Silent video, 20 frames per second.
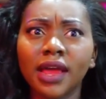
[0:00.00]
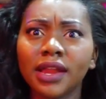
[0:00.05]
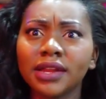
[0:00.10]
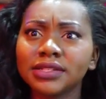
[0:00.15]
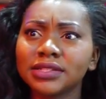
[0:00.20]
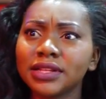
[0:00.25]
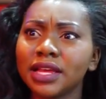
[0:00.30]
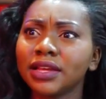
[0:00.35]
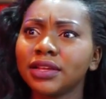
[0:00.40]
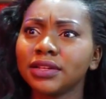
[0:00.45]
And
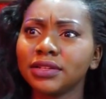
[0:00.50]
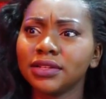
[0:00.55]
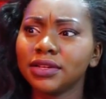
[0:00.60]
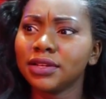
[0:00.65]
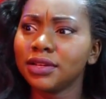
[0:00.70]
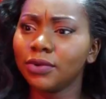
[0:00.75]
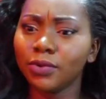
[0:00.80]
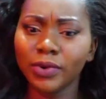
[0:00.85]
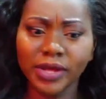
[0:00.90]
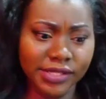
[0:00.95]
it's like,
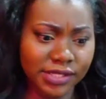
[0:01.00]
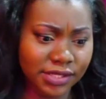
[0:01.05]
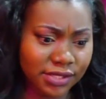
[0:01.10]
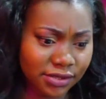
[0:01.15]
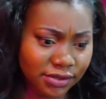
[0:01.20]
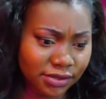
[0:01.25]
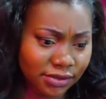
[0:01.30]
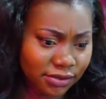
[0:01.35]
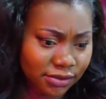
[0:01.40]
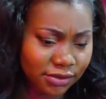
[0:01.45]
wait,
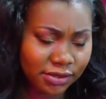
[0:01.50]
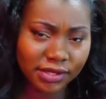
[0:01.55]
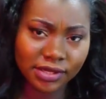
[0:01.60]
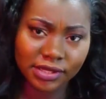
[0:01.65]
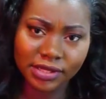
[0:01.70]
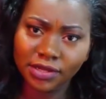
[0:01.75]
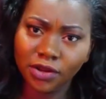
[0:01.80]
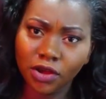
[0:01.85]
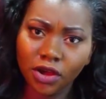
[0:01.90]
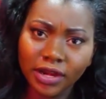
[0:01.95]

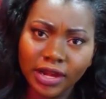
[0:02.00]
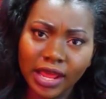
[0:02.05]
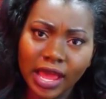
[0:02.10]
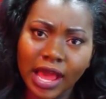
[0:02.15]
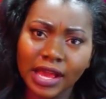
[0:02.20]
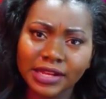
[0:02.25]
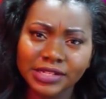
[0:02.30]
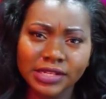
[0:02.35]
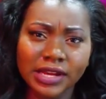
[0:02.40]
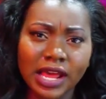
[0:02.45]
did all the
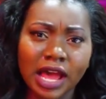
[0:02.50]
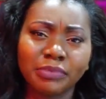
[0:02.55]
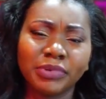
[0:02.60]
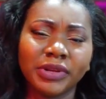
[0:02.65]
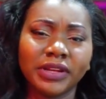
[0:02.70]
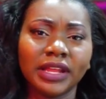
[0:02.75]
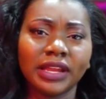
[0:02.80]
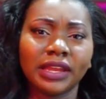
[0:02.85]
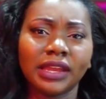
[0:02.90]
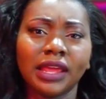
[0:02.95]
action
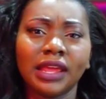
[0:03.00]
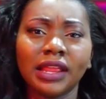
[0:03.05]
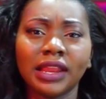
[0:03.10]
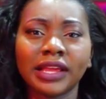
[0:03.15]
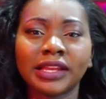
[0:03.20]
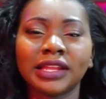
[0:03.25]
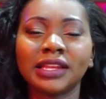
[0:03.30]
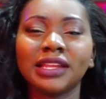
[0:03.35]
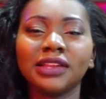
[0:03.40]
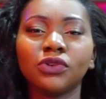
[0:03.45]
happen in a day?
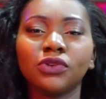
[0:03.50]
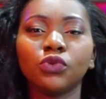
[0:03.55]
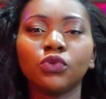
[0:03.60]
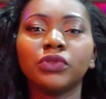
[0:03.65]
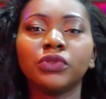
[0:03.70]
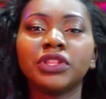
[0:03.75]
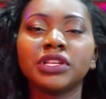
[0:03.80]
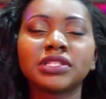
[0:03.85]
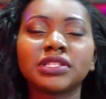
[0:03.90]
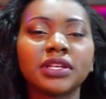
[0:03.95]
Like, they didn't
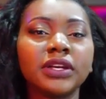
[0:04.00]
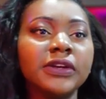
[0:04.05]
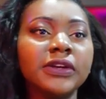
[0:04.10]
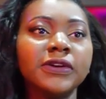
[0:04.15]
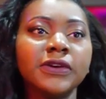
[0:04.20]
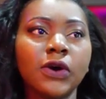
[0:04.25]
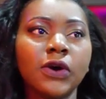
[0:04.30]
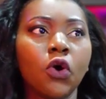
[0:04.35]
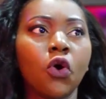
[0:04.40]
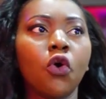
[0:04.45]
do this
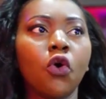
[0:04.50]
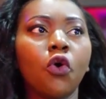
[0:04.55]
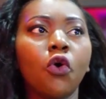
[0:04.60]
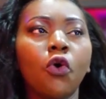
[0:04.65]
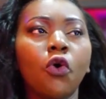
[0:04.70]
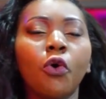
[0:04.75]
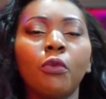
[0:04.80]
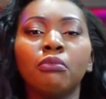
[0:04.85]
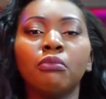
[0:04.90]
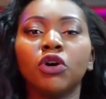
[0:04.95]

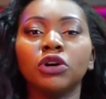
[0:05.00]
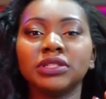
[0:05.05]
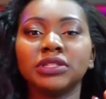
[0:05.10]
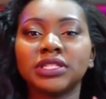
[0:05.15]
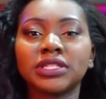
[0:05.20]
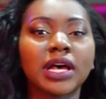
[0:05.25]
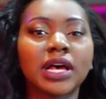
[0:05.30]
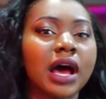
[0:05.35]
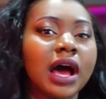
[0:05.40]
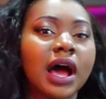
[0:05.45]
whole
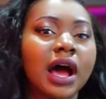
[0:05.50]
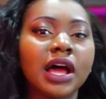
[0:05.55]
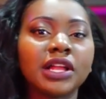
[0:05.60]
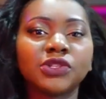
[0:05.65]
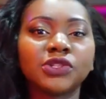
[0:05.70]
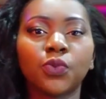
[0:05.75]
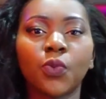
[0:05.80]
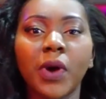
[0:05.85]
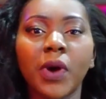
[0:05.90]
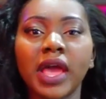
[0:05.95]

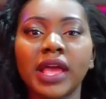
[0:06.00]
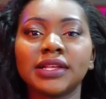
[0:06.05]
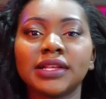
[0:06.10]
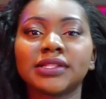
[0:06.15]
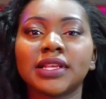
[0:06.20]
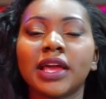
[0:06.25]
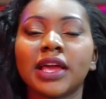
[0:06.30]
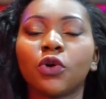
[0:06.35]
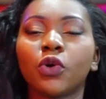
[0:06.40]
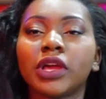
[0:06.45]
montage where
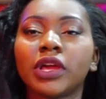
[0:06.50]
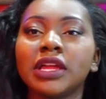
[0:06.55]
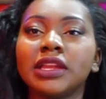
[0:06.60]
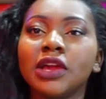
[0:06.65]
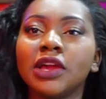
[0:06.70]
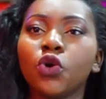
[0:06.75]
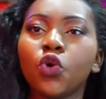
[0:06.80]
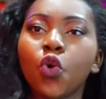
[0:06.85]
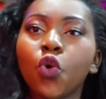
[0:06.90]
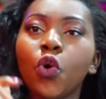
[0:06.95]
it's like, okay,
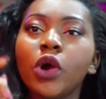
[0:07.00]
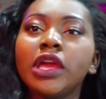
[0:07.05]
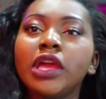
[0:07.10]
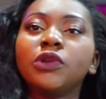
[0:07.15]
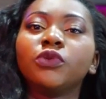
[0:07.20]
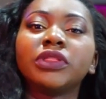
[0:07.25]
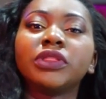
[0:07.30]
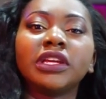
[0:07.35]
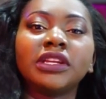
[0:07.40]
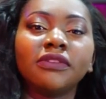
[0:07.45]
they go
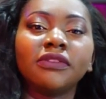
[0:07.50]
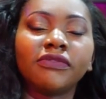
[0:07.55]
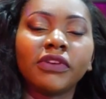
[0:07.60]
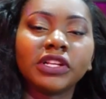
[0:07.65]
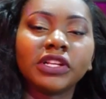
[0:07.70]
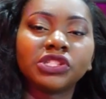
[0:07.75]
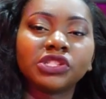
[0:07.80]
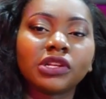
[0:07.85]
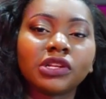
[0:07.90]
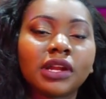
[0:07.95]
in with a
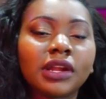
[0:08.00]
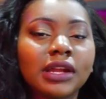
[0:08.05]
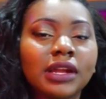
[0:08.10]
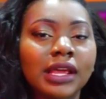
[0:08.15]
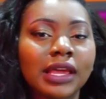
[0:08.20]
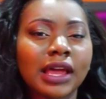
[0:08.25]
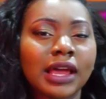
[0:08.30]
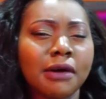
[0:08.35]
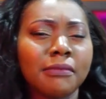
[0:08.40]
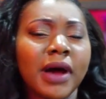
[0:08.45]
different
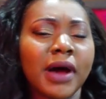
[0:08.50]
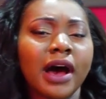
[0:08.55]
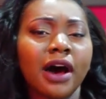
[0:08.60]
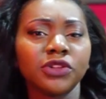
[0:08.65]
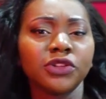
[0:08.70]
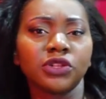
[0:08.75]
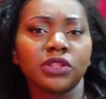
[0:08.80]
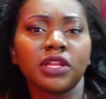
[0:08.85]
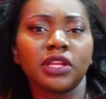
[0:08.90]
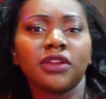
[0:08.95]
shutter, they come
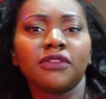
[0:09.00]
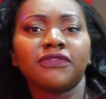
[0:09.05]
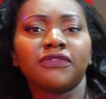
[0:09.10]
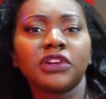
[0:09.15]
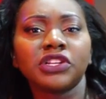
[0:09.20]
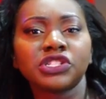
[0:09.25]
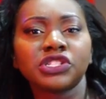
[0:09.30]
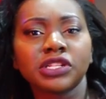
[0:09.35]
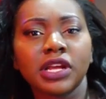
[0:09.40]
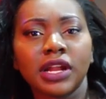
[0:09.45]
out with a
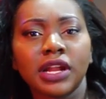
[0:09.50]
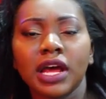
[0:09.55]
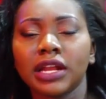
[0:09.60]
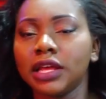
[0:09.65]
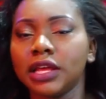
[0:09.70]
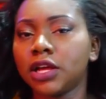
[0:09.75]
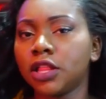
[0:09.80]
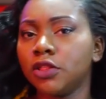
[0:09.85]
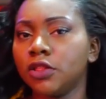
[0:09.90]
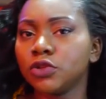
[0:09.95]
different
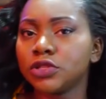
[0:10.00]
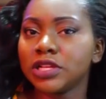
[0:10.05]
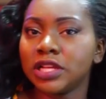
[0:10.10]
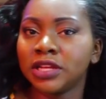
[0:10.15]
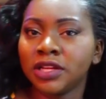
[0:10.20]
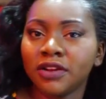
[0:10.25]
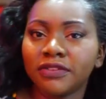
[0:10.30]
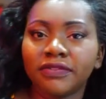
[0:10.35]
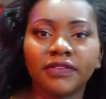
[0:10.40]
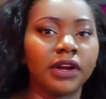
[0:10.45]
shutter, the clothes
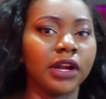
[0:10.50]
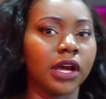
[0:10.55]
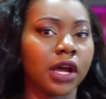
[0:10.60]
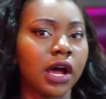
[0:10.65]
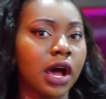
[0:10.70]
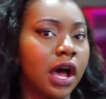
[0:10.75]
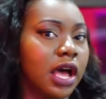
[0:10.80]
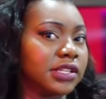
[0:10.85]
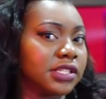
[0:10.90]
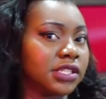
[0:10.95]
are different,
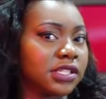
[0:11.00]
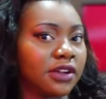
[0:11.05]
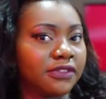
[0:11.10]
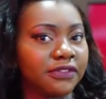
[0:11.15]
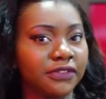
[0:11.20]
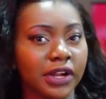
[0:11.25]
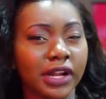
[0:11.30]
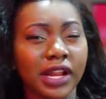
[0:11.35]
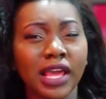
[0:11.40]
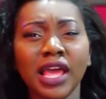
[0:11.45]
the car is
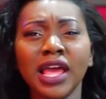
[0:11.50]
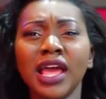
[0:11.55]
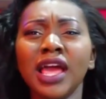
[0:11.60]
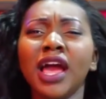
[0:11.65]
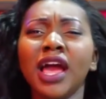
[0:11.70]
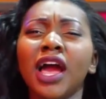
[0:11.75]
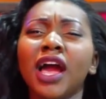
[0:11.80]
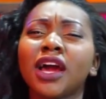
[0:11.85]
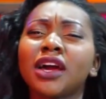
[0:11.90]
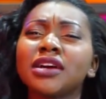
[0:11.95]
different.
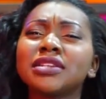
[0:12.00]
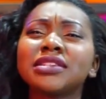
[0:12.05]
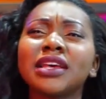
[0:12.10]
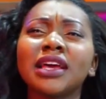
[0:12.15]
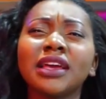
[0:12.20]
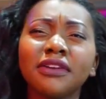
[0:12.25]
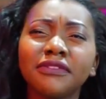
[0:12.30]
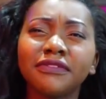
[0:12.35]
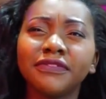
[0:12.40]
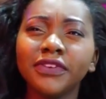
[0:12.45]
Because
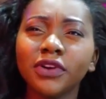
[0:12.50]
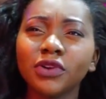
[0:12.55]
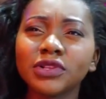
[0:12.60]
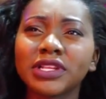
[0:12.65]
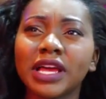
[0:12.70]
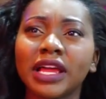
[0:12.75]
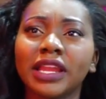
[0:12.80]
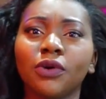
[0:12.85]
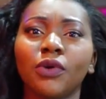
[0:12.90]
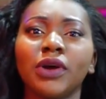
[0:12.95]
it
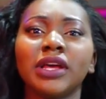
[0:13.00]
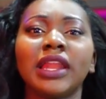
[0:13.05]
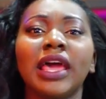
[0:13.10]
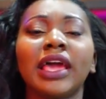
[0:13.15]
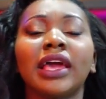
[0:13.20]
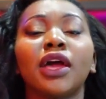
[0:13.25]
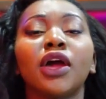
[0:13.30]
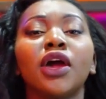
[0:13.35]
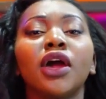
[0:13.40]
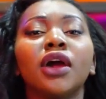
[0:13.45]
feels like they were
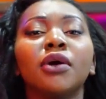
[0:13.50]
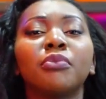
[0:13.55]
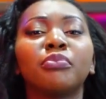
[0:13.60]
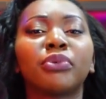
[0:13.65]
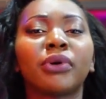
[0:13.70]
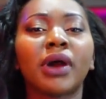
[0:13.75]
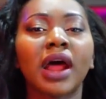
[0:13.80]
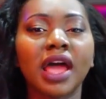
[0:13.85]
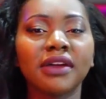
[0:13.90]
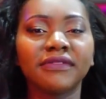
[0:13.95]
like
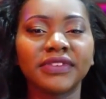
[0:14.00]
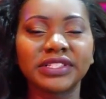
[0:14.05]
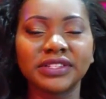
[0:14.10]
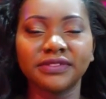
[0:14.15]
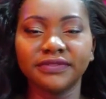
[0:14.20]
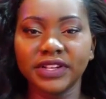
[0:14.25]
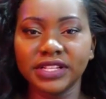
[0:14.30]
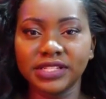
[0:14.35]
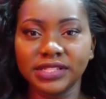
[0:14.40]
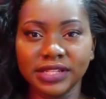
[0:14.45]
private
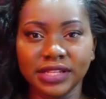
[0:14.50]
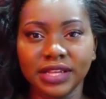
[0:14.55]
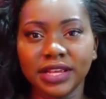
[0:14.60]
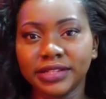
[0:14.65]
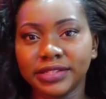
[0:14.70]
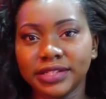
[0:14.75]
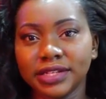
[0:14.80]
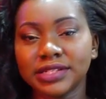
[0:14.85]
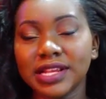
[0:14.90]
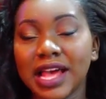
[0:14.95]

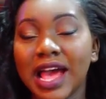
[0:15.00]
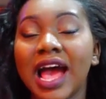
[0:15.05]
investigators.